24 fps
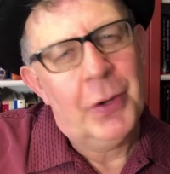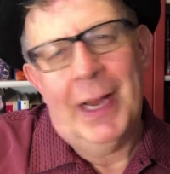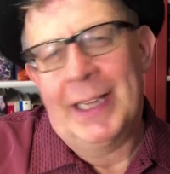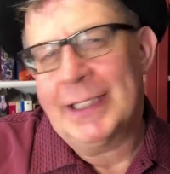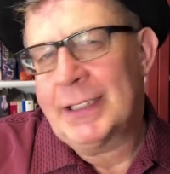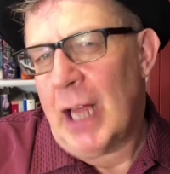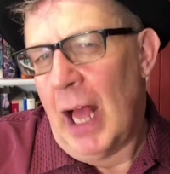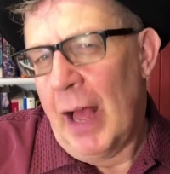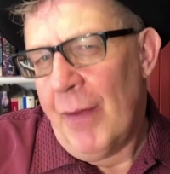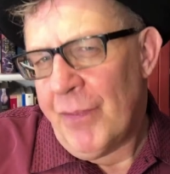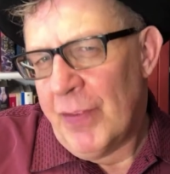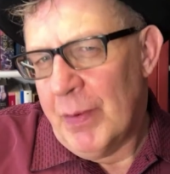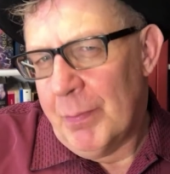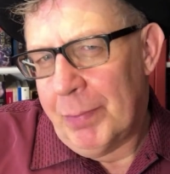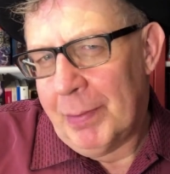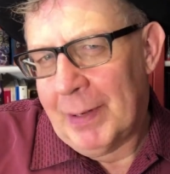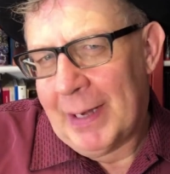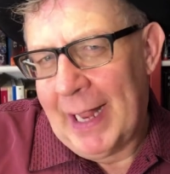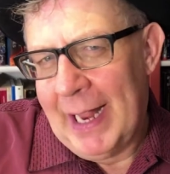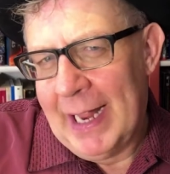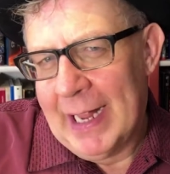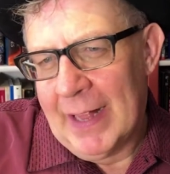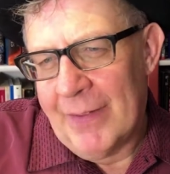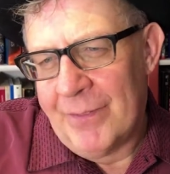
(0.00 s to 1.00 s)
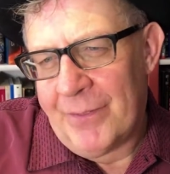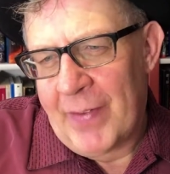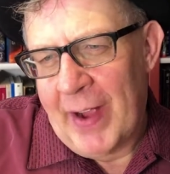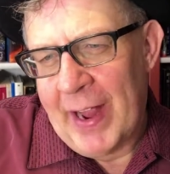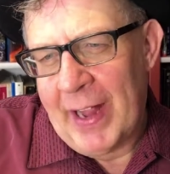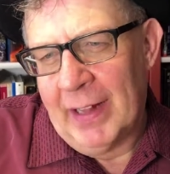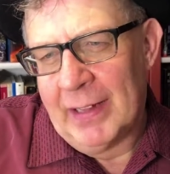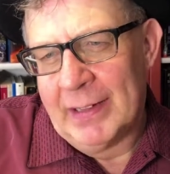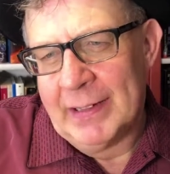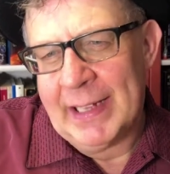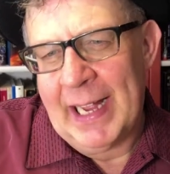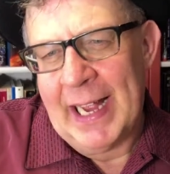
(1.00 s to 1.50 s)
You know, he's often playing a
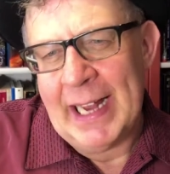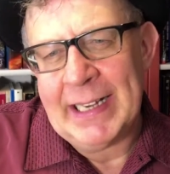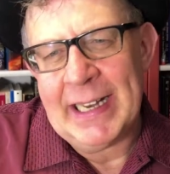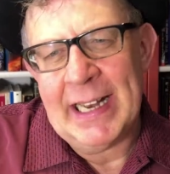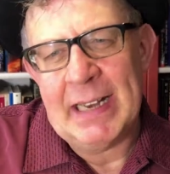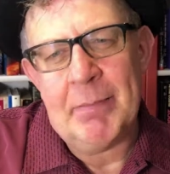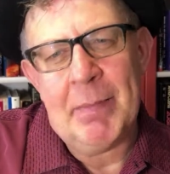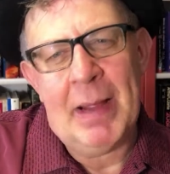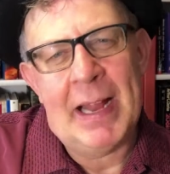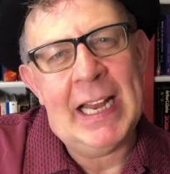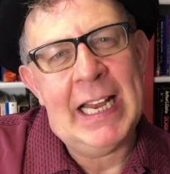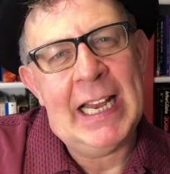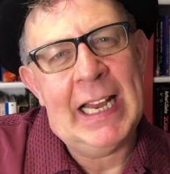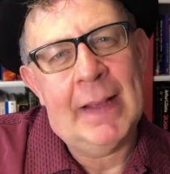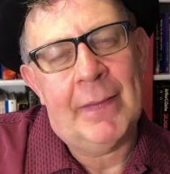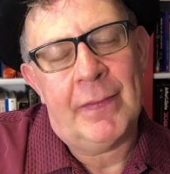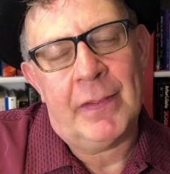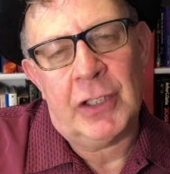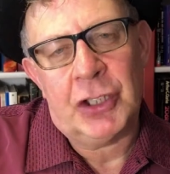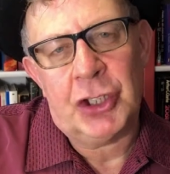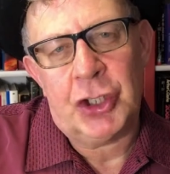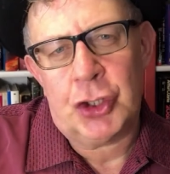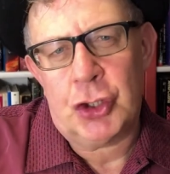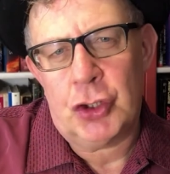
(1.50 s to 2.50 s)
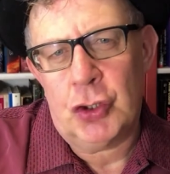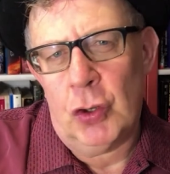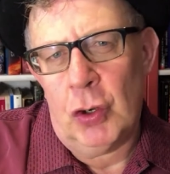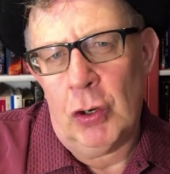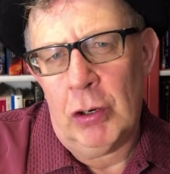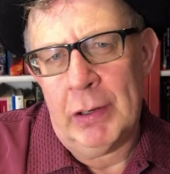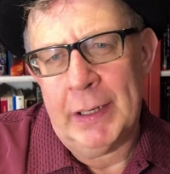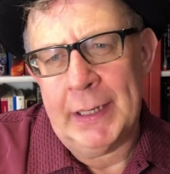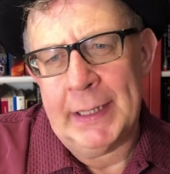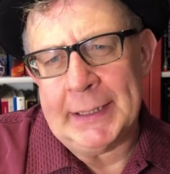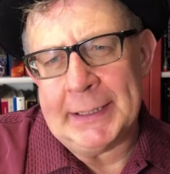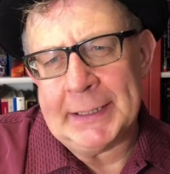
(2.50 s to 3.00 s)
violin in many of the
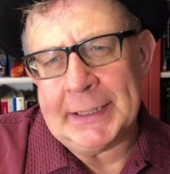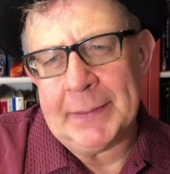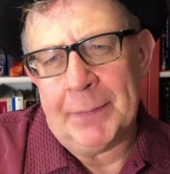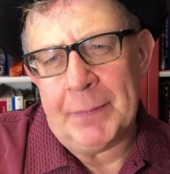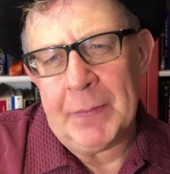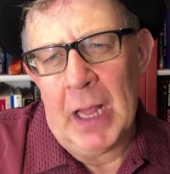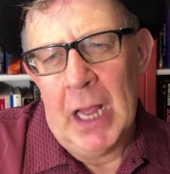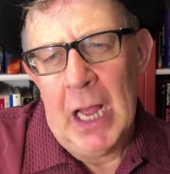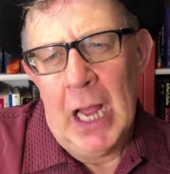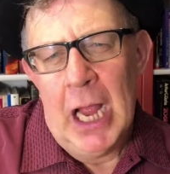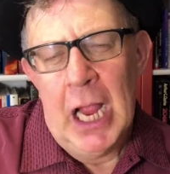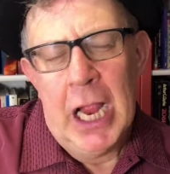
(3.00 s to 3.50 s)
stories.